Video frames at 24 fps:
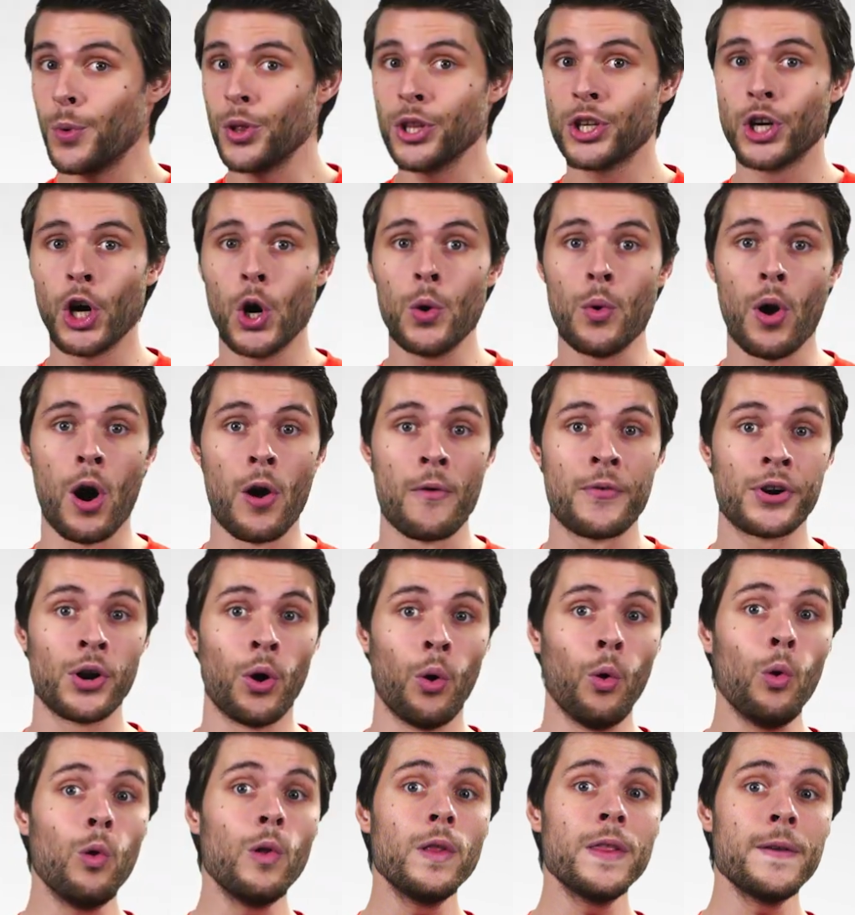we'll go over
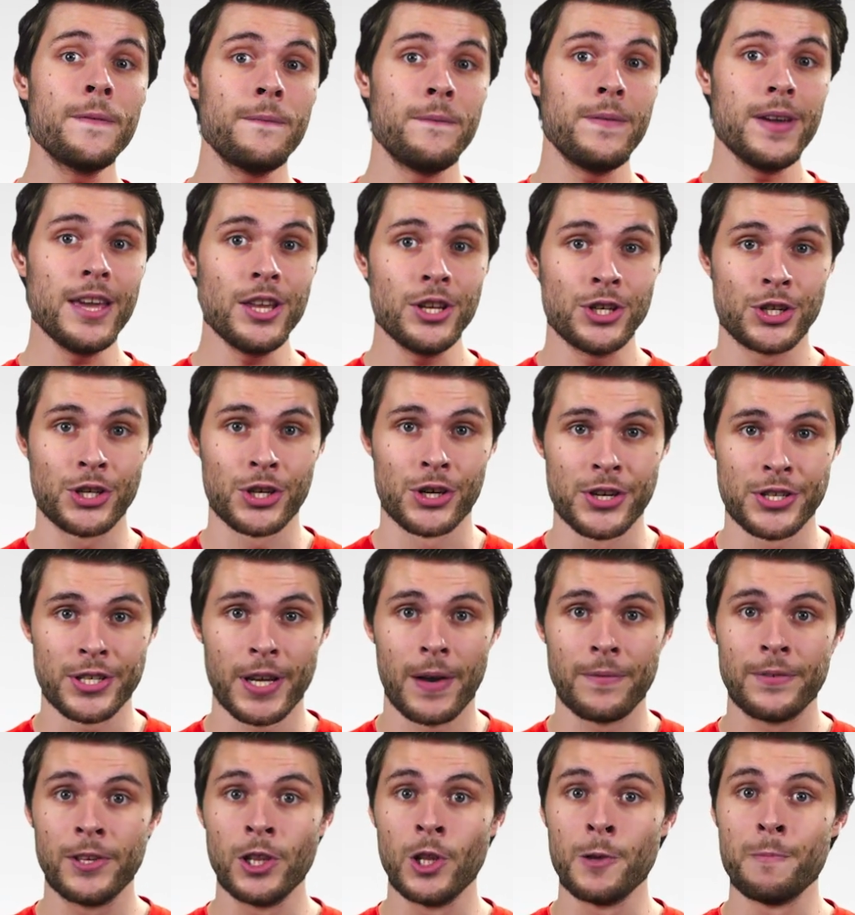all the features
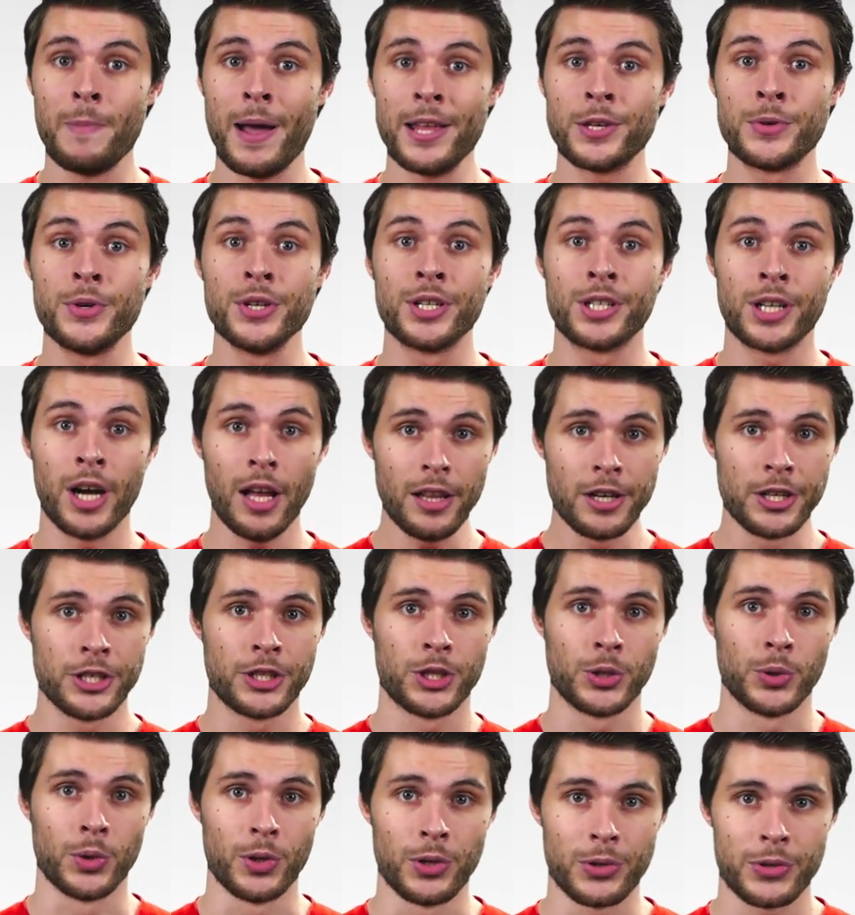of the Lumetri color
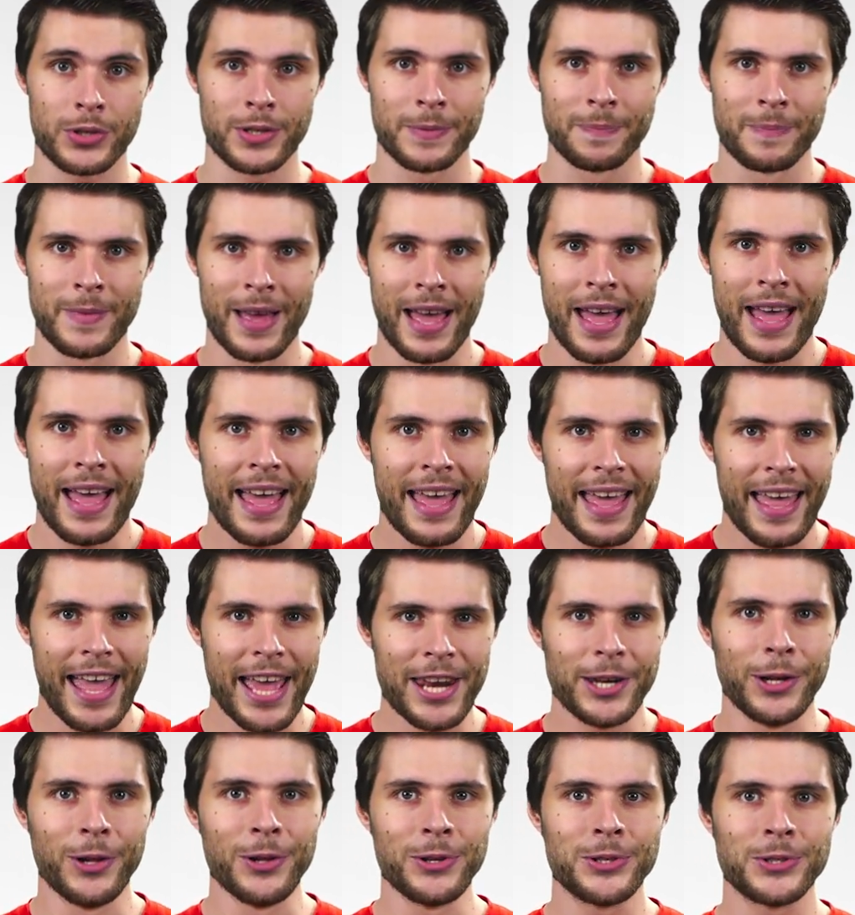tools,
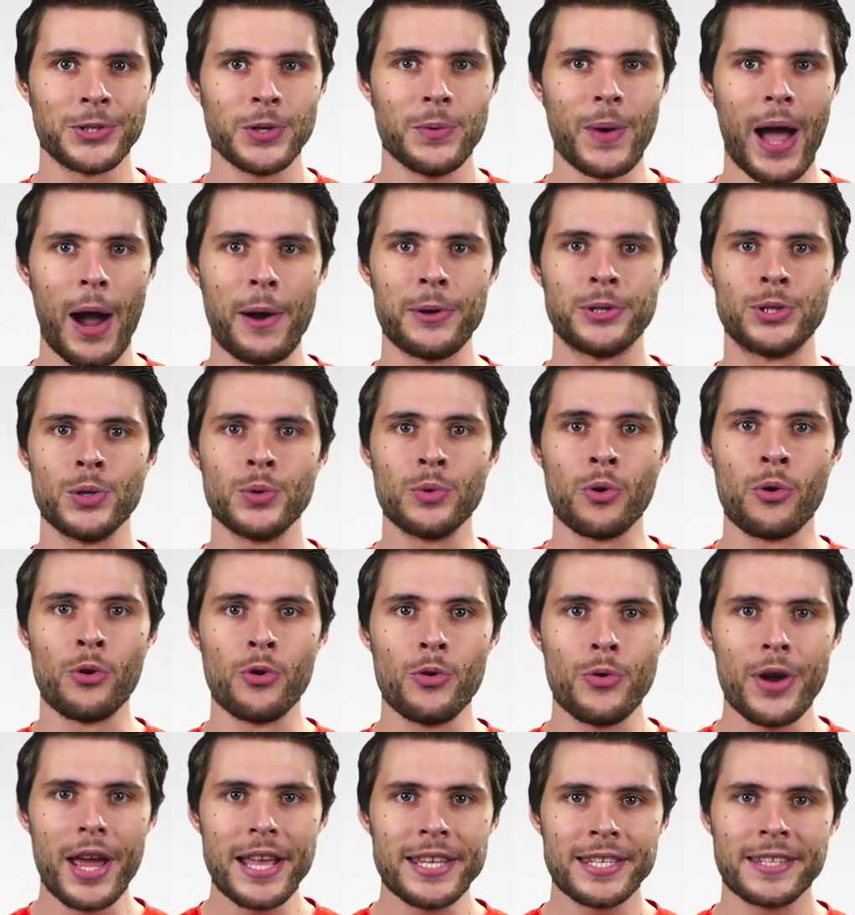and also how to
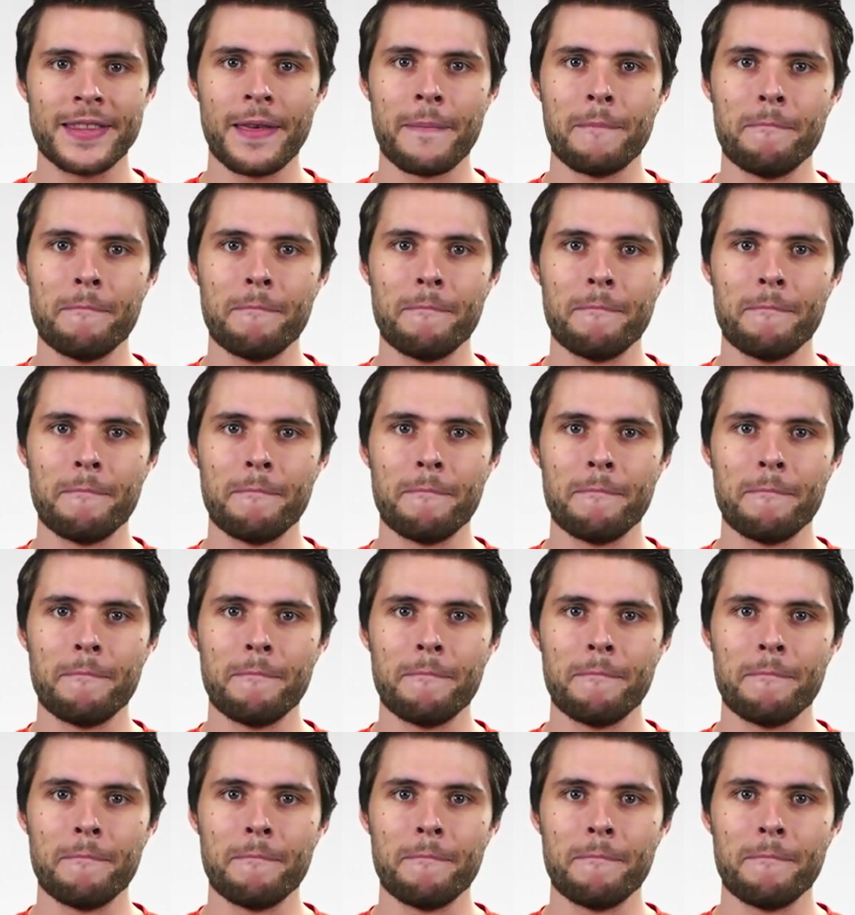read the